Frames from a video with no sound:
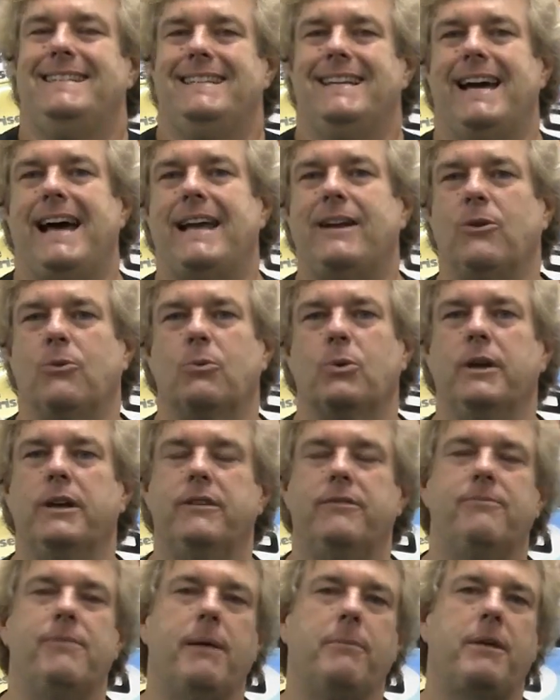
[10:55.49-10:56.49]
yeah, I don't
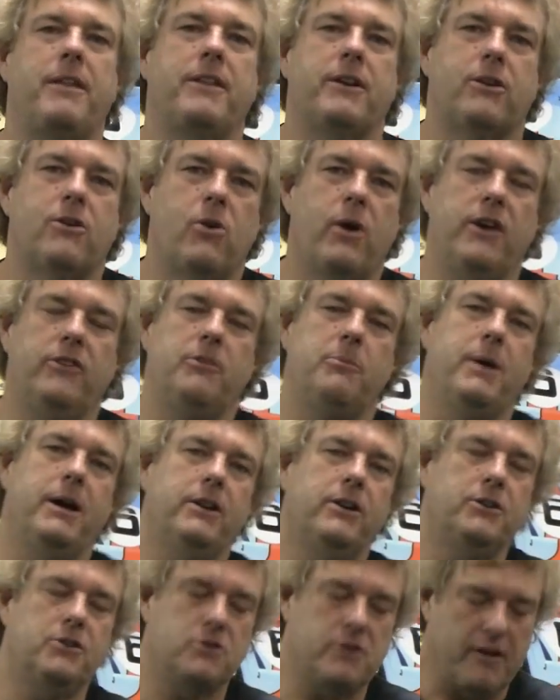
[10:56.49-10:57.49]
really, I'm not that crazy
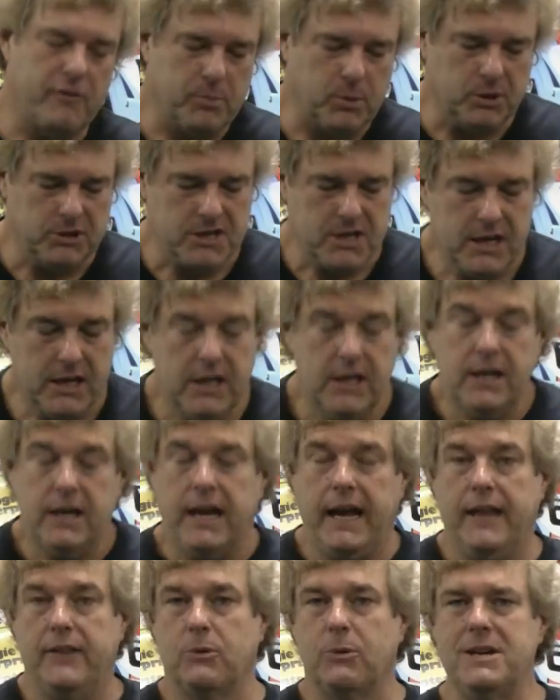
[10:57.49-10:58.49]
about underdrive pulleys.
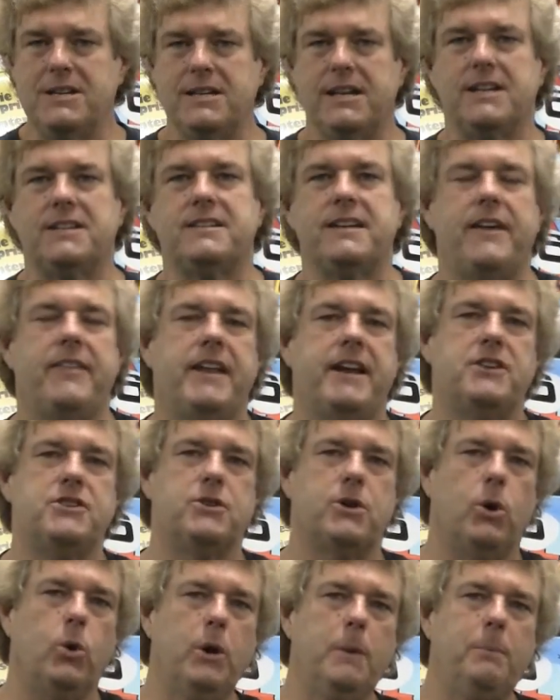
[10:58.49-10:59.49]
And the reason I say that is
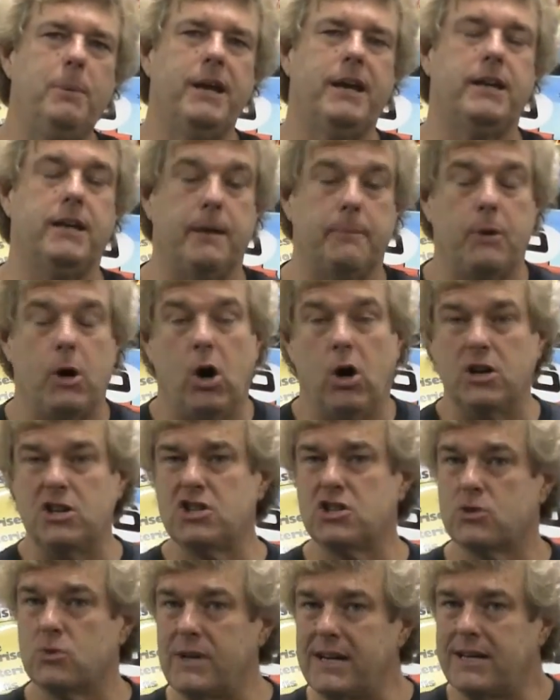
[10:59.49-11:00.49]
you're only picking up on
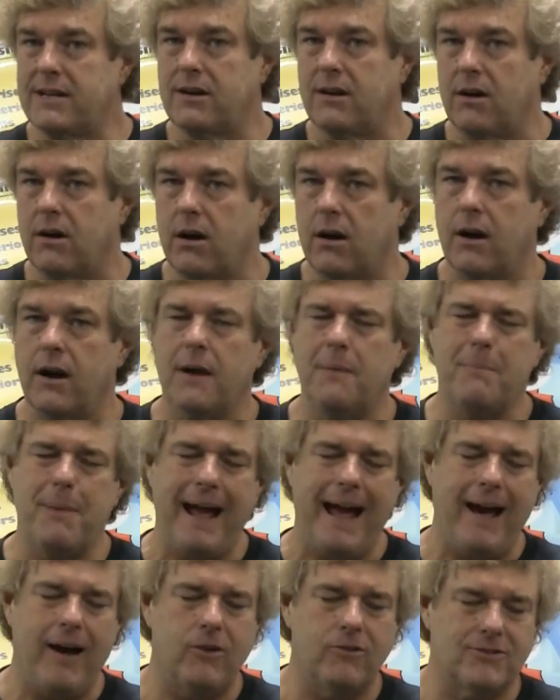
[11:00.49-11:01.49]
a street car
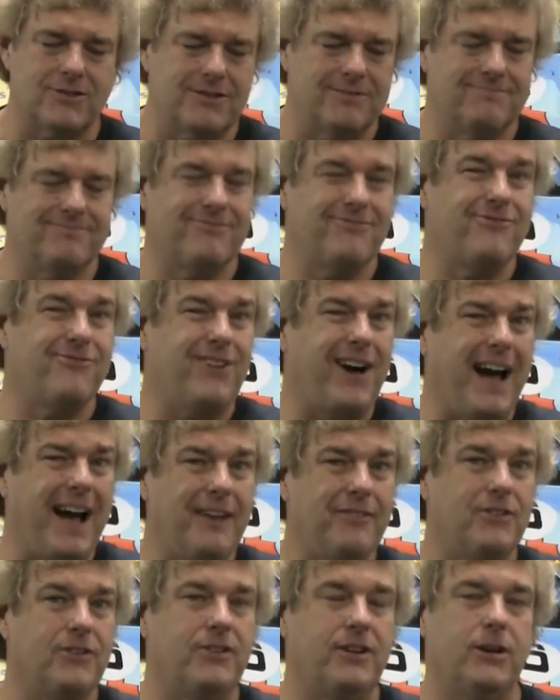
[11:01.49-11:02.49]
about
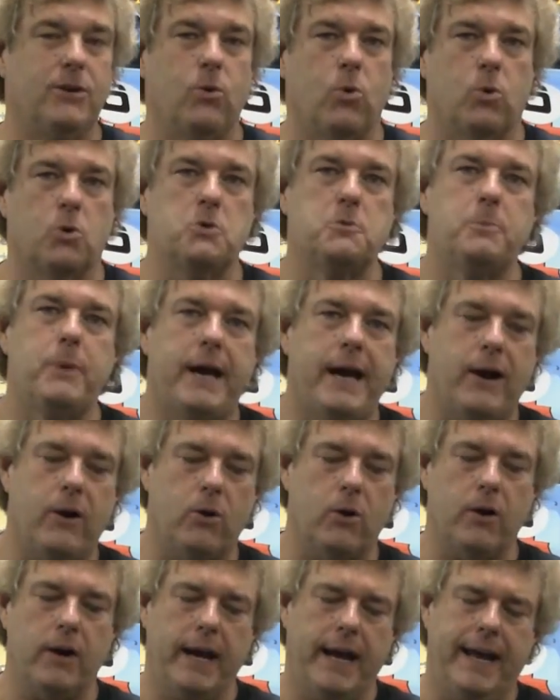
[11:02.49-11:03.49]
five to ten
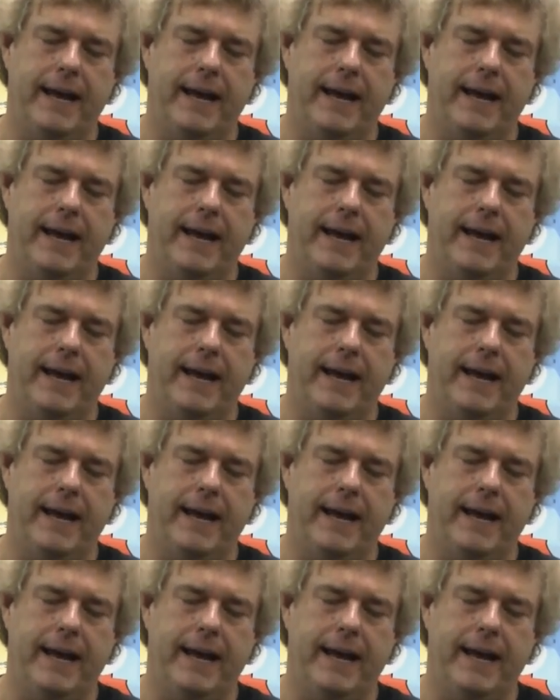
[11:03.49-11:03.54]
horsepower,